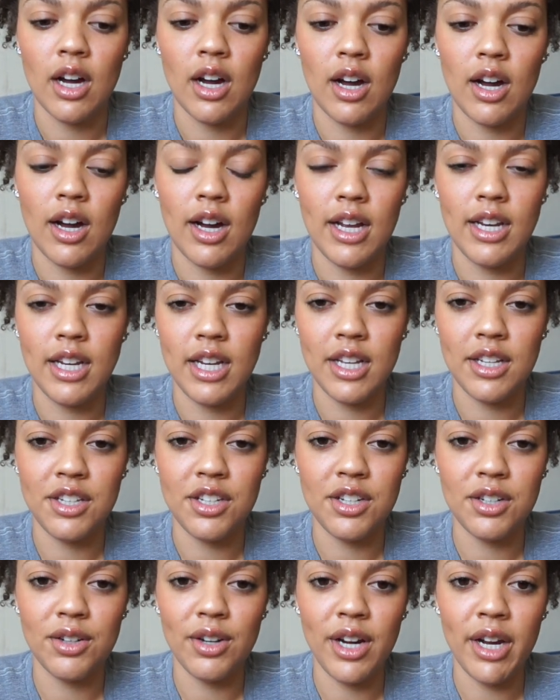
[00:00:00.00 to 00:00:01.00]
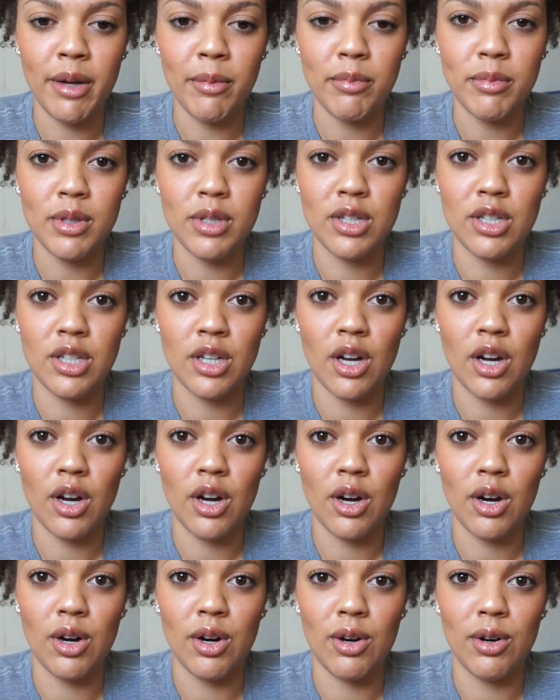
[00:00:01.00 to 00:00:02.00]
on Instagram,
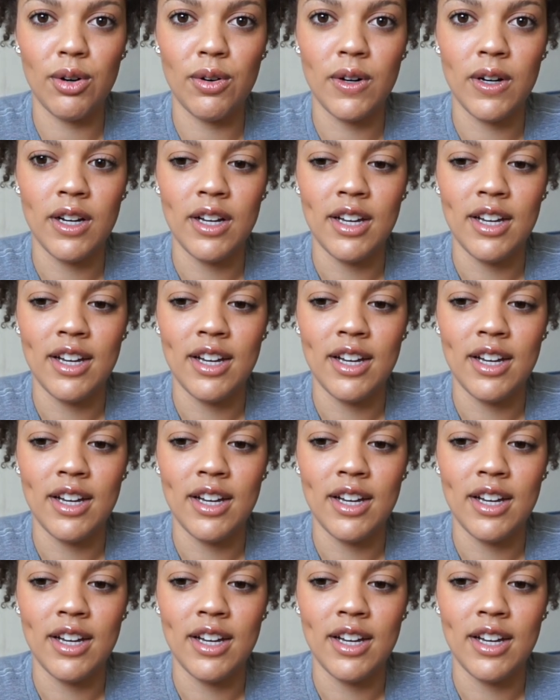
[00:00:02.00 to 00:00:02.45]
so